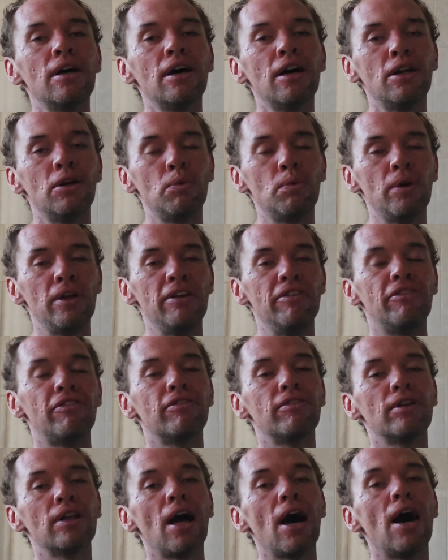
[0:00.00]
and we
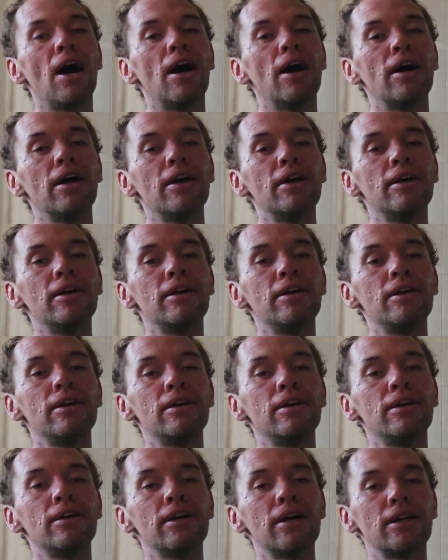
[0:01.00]
fly,
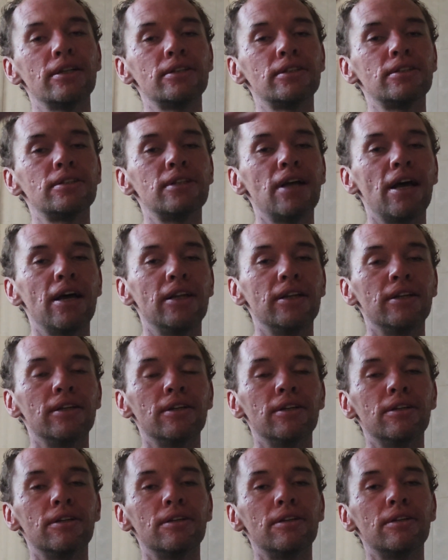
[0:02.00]

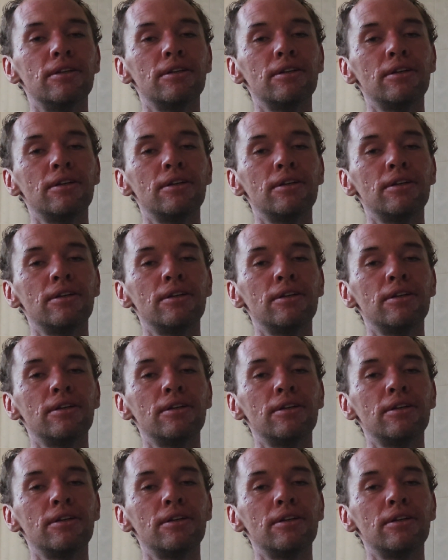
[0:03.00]
ascend,